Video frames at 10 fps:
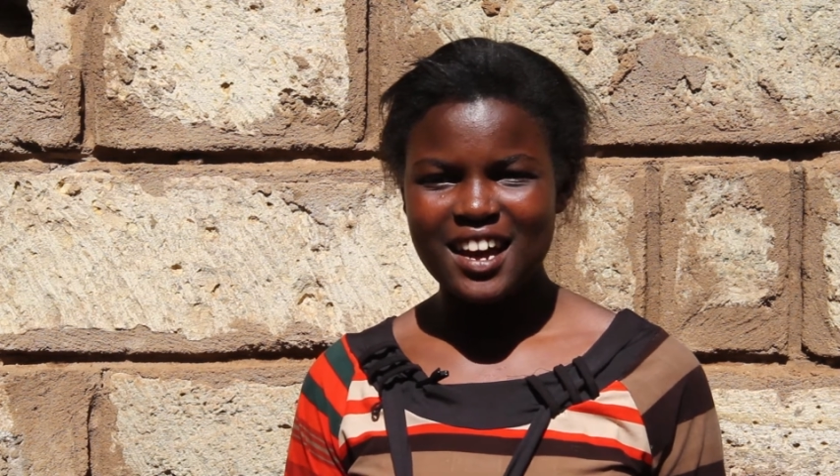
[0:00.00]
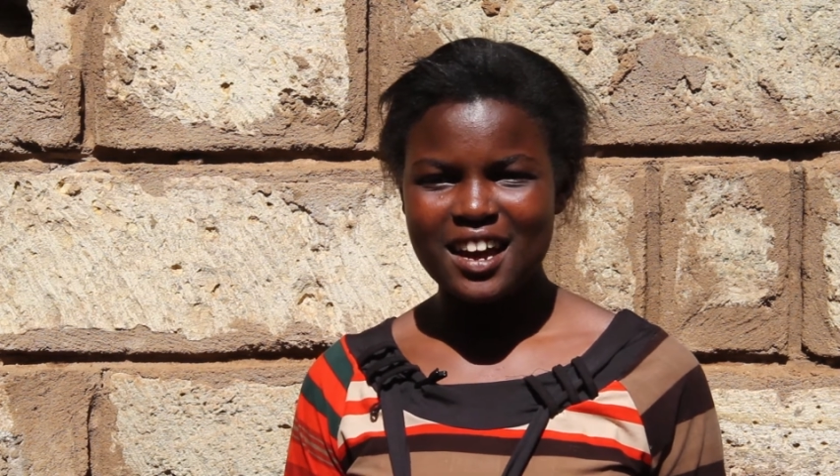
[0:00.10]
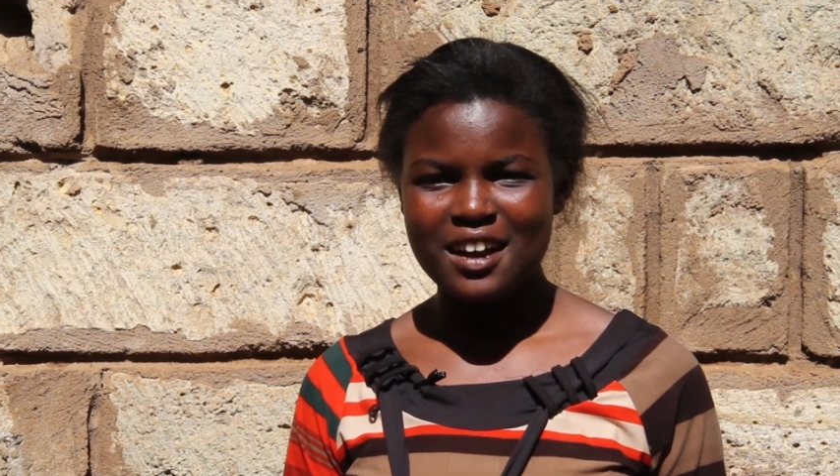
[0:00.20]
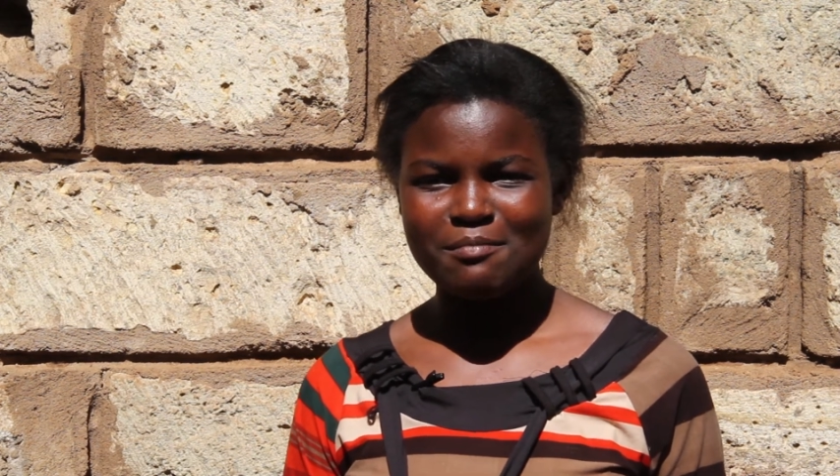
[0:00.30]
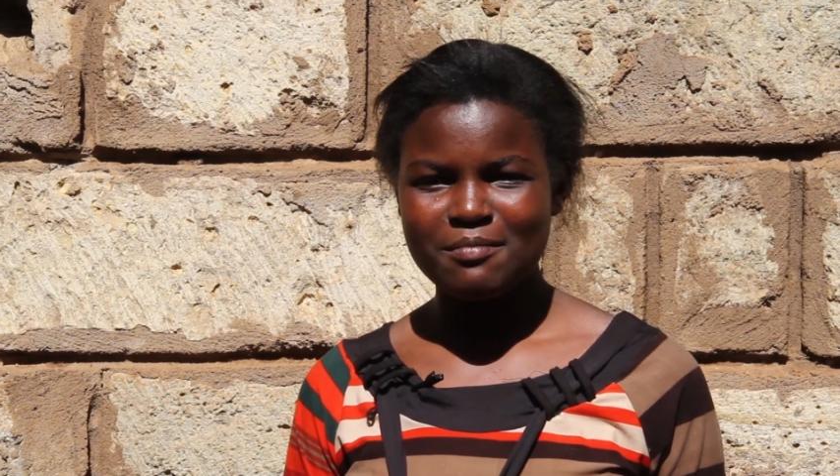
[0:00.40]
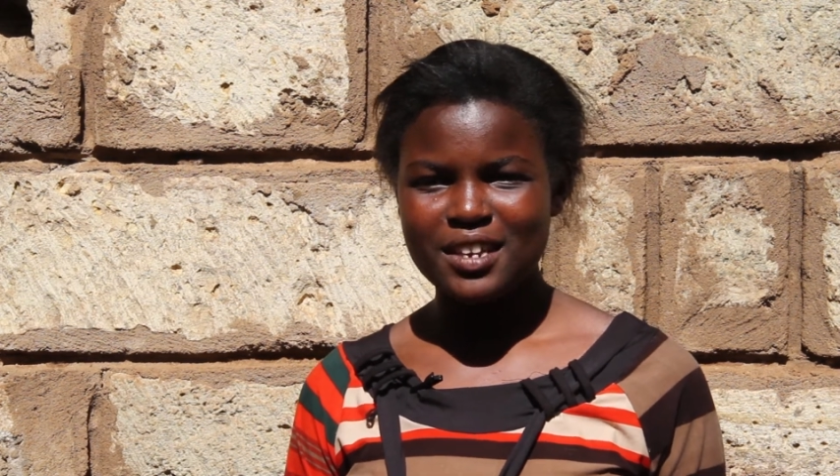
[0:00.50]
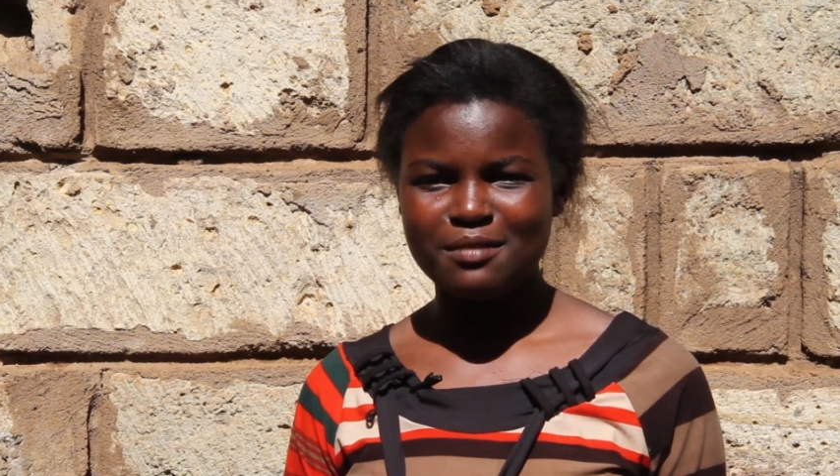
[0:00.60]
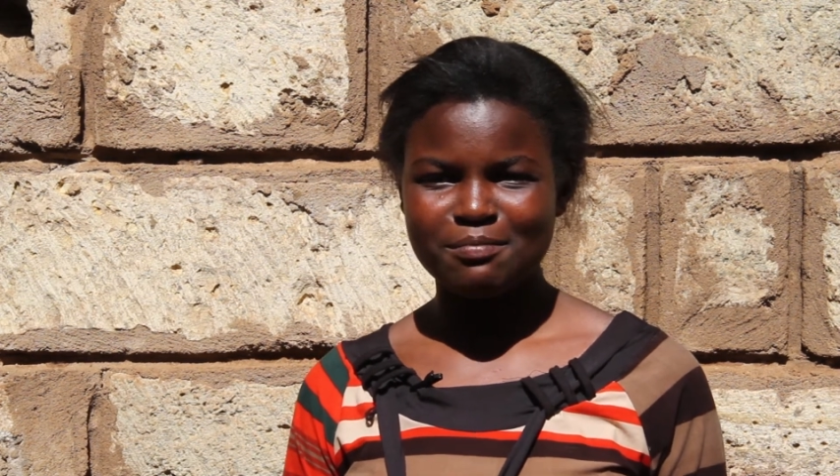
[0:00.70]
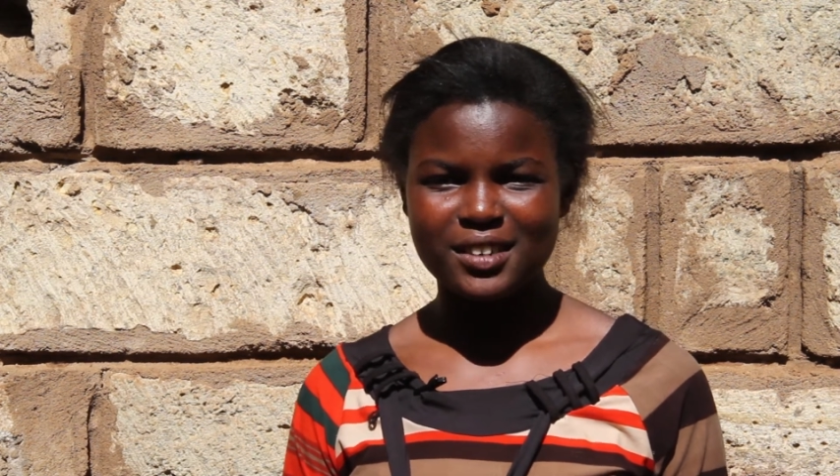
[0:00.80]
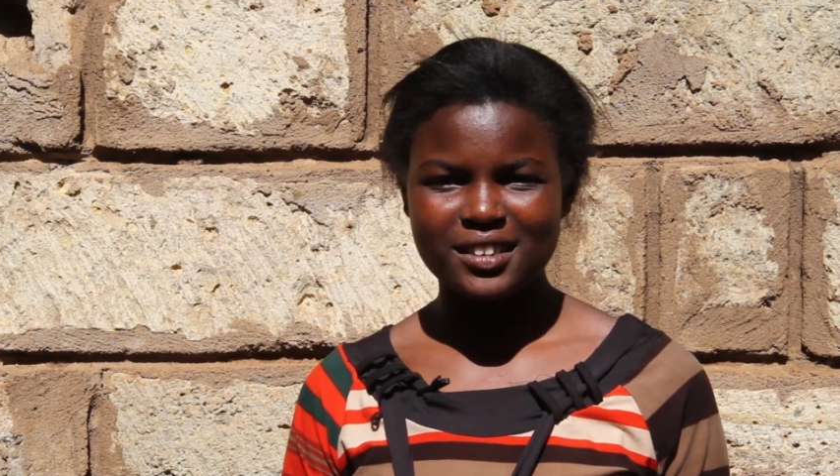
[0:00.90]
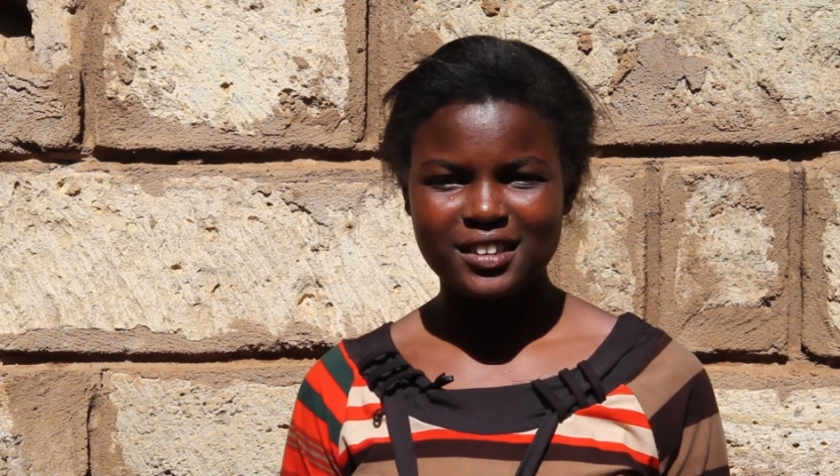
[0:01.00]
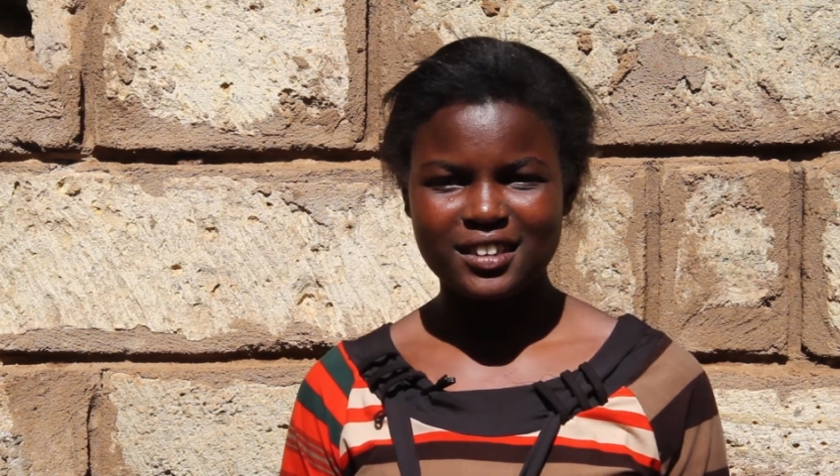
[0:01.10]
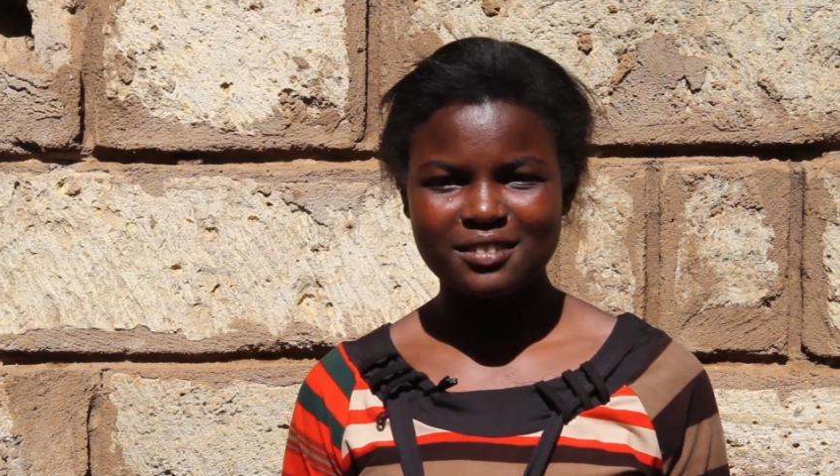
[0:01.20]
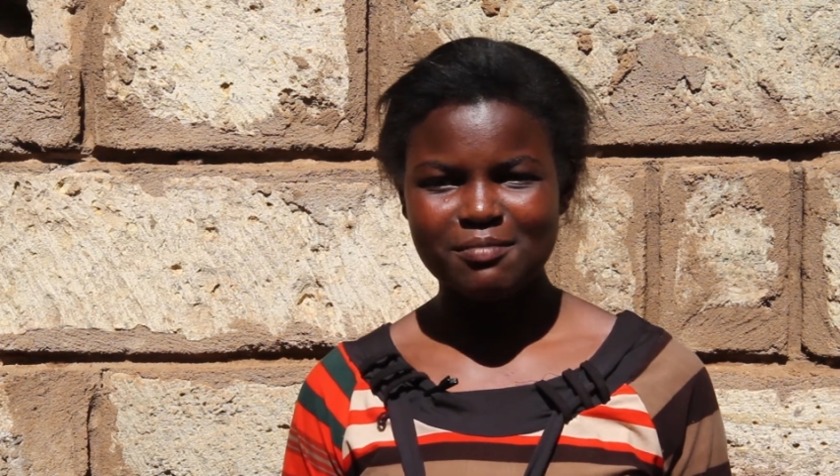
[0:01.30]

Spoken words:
I'm in Precious